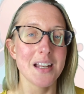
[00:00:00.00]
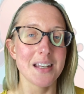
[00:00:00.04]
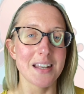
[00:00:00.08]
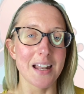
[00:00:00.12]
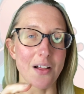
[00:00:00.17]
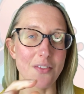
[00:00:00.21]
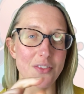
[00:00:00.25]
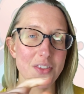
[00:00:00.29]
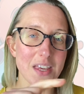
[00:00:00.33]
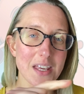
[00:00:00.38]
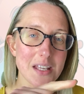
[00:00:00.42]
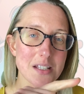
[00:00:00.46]

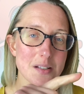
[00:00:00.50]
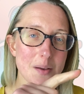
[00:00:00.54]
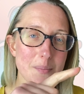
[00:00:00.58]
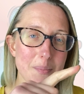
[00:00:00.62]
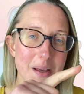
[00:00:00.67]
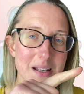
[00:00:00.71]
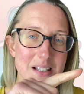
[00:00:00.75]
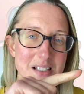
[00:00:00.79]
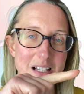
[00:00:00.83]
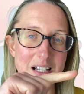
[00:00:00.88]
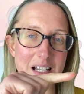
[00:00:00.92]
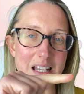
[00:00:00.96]
Now these are
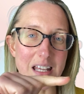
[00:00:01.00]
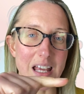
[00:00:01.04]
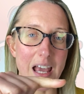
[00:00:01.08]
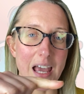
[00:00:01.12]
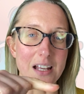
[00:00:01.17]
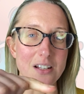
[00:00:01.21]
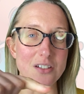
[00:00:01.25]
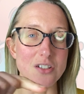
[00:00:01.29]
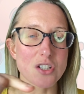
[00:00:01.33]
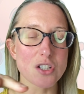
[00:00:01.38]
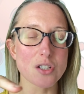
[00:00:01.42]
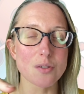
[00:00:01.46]
basically
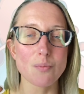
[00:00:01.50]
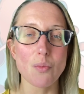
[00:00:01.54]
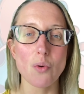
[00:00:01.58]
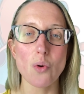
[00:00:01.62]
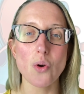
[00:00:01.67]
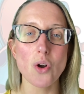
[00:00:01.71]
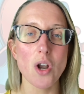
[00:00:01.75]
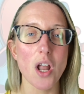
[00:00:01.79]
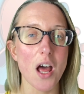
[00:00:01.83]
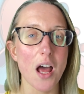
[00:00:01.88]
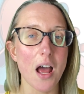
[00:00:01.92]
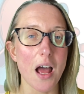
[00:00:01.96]
getting
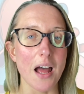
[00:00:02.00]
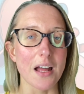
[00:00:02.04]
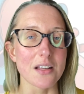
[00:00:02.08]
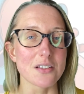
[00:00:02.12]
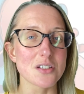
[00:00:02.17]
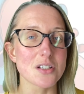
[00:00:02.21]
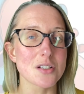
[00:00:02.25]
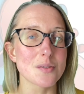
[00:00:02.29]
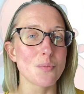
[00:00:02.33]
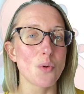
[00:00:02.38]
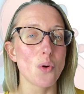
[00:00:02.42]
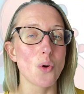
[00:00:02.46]
smaller
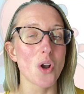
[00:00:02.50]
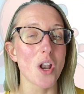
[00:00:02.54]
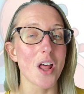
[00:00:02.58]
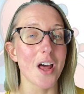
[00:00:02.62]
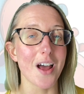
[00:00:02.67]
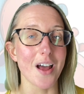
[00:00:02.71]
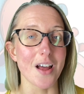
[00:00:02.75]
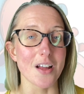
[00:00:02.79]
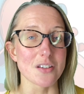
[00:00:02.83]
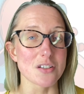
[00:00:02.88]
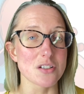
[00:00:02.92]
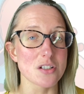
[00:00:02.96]
and
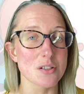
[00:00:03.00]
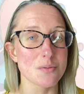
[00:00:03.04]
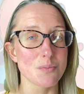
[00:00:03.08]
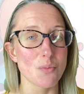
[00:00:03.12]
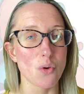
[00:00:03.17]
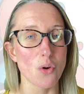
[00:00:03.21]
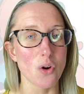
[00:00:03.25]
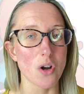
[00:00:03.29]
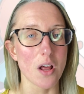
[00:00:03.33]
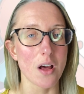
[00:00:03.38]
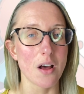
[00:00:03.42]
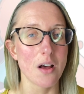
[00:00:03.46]
smaller and
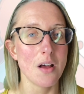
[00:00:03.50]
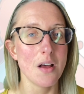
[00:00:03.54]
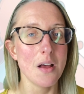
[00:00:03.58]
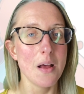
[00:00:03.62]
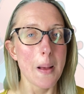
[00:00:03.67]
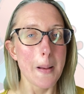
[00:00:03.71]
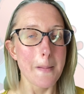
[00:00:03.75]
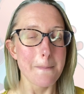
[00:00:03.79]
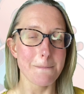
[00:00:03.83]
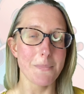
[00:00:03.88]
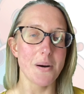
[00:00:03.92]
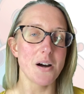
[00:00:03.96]
smaller,
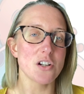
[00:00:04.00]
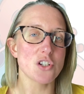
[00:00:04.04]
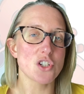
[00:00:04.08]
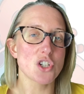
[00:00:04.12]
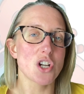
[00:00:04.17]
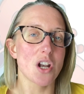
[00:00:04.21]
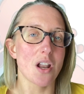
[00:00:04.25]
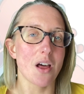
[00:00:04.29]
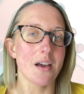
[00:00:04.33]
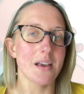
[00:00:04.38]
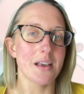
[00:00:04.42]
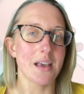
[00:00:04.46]
much
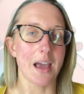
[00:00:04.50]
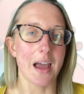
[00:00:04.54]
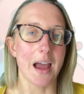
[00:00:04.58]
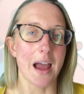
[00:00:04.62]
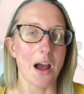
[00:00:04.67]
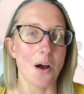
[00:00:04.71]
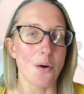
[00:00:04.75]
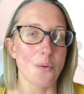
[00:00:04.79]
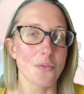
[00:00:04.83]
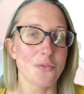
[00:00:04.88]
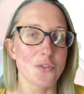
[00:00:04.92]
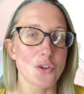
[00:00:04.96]
like
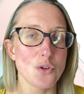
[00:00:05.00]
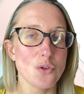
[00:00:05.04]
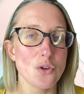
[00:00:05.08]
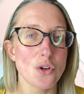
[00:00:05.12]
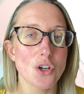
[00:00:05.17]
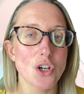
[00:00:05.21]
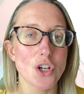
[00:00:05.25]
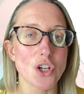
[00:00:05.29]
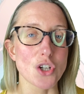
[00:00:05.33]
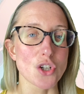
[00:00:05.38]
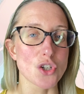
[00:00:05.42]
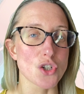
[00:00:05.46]
how if you
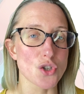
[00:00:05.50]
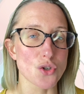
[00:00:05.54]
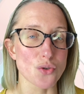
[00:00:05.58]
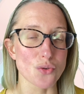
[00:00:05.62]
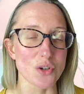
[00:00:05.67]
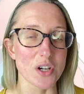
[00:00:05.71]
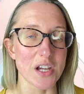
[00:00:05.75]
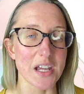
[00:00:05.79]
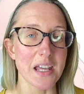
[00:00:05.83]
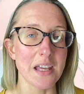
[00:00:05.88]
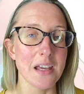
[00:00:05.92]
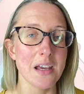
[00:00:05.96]
look at a
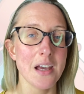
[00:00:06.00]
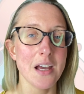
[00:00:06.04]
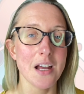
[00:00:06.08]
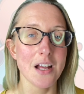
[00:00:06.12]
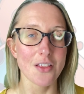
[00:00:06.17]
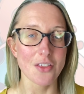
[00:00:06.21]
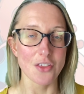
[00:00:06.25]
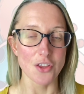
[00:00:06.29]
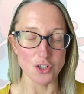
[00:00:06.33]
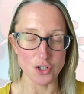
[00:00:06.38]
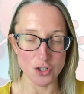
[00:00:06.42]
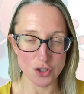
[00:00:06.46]
tree,
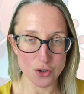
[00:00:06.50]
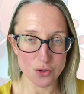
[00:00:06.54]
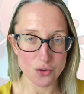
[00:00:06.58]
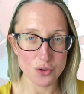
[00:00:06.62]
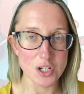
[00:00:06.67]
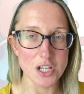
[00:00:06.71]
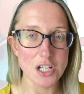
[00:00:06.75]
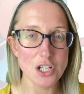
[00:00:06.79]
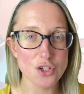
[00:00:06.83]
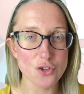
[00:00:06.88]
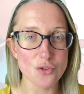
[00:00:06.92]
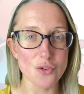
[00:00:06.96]
the
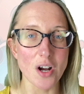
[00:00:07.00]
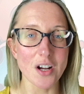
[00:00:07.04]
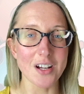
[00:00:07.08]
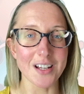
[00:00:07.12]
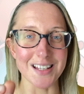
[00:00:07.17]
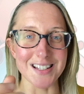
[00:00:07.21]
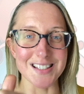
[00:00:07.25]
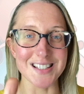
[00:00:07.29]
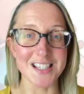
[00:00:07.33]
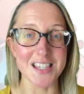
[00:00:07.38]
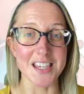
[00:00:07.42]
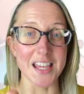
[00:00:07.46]
tree trunk
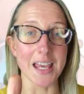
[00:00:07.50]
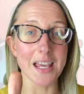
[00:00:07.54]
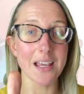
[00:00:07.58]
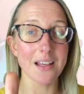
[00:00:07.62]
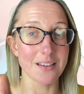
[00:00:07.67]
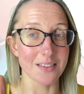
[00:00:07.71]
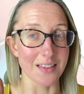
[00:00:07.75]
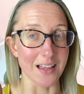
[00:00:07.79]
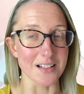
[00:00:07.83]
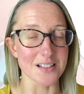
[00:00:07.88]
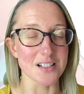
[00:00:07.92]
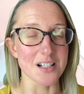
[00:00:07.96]
is
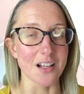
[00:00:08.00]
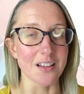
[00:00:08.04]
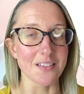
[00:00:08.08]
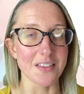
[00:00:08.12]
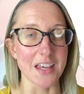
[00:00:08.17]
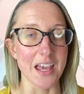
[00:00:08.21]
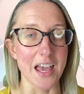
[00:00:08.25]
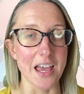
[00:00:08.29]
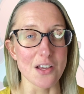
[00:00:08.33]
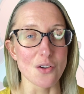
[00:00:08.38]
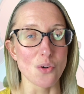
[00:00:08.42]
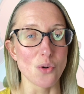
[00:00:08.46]
thick, that's like
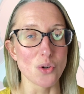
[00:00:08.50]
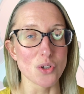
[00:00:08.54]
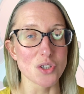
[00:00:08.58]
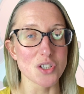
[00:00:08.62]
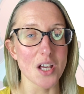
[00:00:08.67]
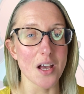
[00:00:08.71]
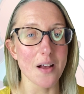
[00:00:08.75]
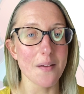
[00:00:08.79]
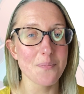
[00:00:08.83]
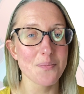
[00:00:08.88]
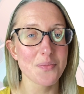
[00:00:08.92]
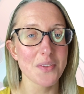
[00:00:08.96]
the
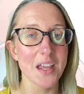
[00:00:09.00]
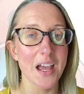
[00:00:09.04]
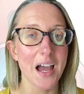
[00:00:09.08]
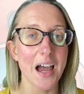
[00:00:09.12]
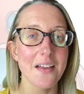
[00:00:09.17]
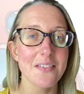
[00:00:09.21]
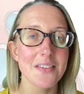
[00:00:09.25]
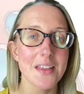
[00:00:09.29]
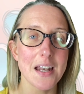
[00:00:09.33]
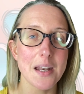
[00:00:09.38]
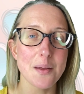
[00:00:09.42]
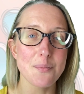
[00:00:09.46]
aorta,
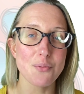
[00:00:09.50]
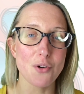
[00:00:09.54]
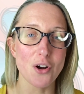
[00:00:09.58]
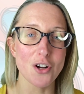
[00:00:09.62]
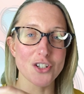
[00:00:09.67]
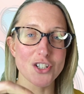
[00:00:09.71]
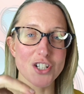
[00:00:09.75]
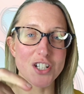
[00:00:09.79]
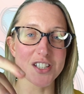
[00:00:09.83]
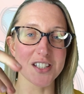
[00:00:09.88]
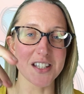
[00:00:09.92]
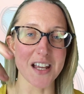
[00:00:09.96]
and then it
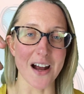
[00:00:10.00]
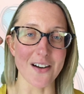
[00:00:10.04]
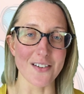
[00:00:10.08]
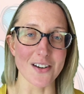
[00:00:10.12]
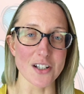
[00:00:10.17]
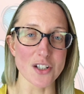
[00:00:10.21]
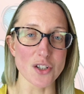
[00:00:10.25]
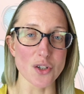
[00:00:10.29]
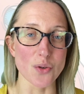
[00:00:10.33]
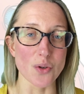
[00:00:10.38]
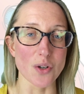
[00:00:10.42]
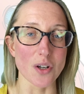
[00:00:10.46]
branches down
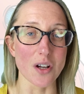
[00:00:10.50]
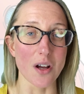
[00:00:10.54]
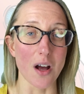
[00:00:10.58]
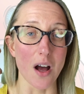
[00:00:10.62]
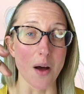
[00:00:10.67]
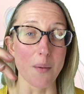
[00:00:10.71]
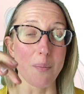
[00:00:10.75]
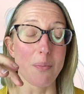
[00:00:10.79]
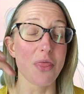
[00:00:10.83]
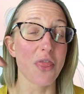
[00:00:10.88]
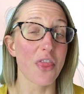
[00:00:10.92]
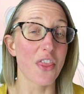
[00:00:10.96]
into
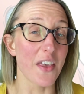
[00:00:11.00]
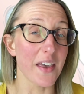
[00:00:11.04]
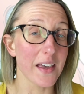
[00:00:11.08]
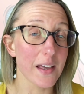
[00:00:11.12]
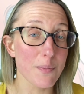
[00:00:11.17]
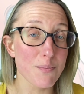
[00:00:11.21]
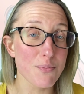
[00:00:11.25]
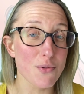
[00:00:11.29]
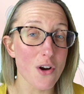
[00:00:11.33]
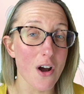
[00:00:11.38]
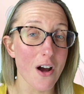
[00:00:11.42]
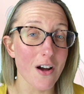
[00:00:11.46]
a
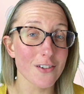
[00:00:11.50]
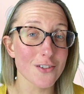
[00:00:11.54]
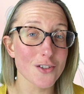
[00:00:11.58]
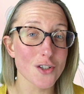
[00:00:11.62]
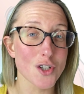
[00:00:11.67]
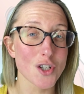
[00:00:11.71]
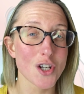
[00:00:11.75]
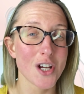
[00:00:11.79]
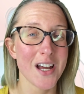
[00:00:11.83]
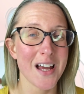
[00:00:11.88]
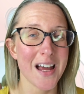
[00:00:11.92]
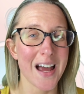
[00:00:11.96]
thick
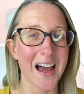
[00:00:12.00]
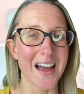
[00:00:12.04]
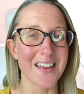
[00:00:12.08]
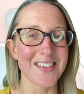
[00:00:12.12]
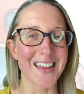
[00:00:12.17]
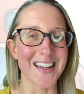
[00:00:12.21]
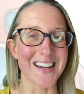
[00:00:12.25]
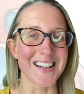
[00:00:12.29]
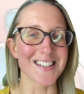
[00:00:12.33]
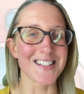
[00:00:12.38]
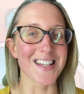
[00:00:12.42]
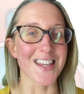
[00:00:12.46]
branch, and
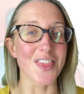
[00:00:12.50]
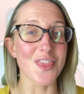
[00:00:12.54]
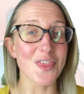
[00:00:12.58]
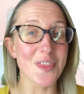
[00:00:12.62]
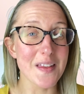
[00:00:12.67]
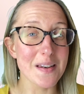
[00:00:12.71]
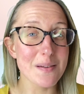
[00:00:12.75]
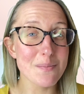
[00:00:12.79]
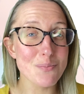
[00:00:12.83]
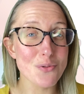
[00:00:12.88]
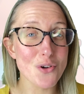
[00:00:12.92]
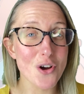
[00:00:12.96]
then into
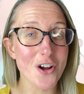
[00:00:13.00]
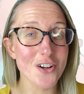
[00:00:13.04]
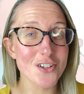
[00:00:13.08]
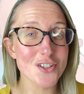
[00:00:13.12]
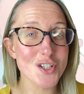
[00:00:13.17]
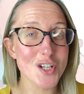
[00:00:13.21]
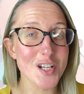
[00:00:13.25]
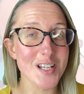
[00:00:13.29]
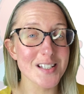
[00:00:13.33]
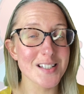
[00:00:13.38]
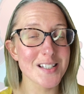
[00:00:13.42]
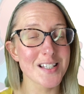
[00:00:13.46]
thin
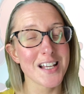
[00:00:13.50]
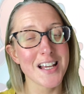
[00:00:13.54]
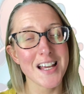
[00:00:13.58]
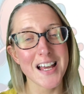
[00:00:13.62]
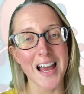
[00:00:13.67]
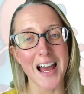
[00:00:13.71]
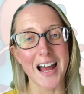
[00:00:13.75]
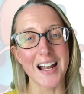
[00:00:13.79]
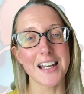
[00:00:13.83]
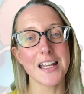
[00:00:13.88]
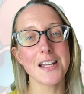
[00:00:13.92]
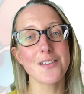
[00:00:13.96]
branches,
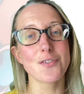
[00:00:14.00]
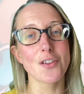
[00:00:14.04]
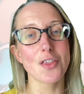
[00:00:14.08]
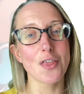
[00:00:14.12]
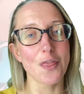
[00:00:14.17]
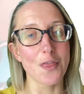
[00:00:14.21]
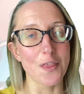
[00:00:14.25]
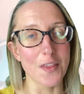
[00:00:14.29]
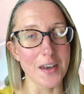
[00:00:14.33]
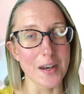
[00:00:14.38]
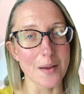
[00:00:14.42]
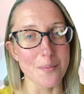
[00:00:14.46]
and
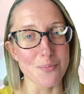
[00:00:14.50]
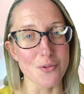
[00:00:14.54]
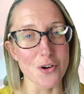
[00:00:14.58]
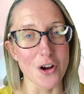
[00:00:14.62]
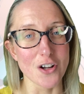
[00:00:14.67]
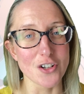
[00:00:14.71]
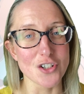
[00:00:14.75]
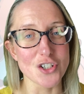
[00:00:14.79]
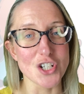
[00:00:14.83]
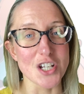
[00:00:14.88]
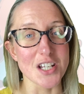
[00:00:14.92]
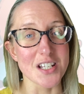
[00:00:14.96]
even thinner
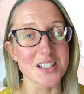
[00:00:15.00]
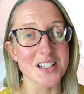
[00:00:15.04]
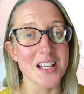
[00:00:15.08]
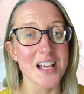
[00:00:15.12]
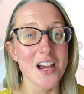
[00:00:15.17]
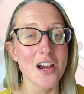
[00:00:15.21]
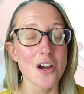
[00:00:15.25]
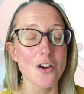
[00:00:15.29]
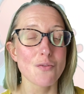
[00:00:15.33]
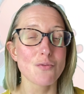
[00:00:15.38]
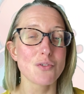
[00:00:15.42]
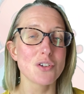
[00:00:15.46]
branches,
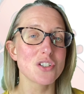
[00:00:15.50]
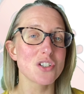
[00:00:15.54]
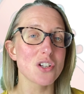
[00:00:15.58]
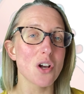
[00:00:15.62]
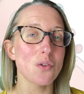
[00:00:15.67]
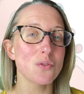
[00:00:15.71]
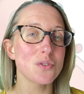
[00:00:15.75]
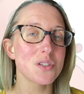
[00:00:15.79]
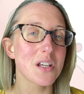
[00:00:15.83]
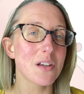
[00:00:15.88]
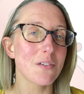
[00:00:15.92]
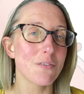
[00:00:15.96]

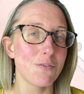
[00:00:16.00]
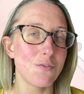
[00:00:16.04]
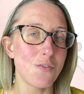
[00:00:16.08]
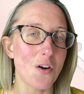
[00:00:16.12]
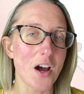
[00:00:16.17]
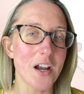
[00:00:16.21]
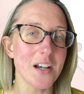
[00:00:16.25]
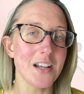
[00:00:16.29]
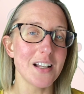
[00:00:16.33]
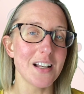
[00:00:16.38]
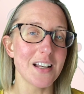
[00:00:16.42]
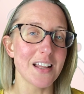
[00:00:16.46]
resulting
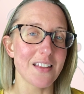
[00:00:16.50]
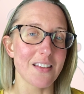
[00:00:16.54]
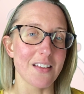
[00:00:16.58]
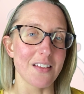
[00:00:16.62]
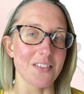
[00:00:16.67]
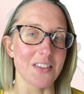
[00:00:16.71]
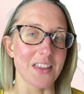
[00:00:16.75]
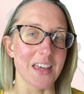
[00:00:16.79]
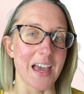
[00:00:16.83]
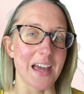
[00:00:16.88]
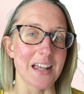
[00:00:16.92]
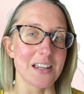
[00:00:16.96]
finally
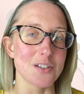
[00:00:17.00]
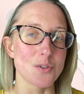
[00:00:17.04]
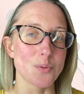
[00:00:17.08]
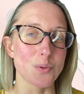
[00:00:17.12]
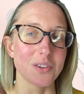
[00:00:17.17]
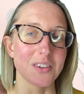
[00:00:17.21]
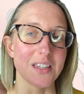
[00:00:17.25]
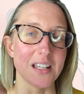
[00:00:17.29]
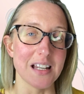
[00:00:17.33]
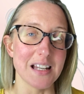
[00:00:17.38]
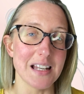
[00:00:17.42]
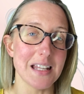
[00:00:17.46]
at the end
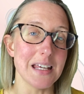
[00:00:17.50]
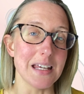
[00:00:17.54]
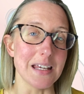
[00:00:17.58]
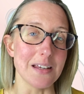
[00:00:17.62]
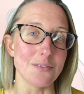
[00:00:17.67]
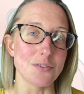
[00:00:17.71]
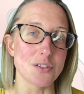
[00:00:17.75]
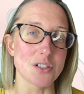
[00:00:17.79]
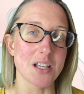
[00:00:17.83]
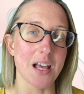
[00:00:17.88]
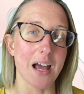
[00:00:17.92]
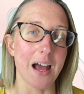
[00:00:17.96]
with the
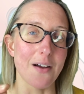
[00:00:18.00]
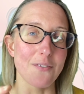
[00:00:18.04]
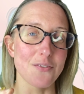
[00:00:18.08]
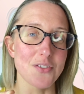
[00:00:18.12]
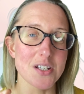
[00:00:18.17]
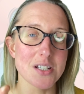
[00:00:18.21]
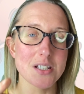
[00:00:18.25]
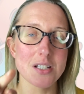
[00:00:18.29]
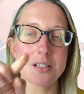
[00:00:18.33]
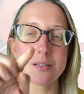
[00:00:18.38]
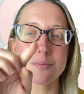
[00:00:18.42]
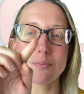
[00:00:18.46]
leaves that have
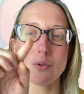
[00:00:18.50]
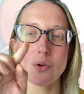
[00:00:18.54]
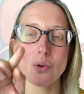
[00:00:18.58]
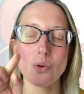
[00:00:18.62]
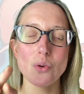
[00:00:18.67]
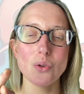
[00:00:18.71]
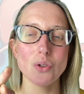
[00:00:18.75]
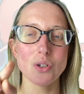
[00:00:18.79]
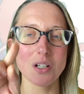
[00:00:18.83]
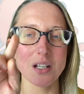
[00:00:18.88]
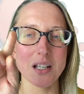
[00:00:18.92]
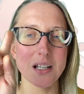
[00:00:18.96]
these
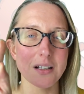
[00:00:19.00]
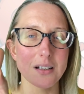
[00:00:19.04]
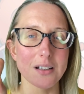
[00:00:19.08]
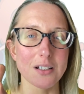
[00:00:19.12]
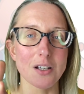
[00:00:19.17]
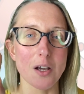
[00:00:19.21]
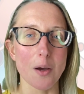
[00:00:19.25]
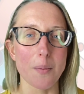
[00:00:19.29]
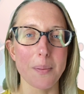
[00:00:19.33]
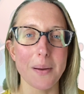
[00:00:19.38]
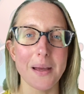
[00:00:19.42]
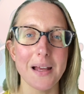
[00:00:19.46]
small little
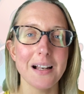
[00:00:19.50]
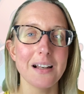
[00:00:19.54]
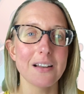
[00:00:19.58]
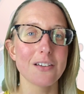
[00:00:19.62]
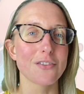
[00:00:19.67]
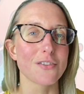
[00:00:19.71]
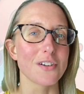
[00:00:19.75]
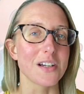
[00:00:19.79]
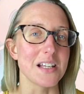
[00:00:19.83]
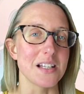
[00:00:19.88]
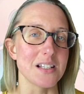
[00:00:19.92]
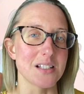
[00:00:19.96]

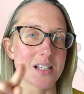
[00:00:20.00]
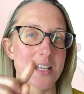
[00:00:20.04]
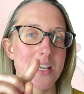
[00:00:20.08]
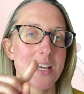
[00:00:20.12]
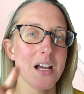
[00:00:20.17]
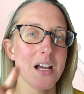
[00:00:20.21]
capillaries,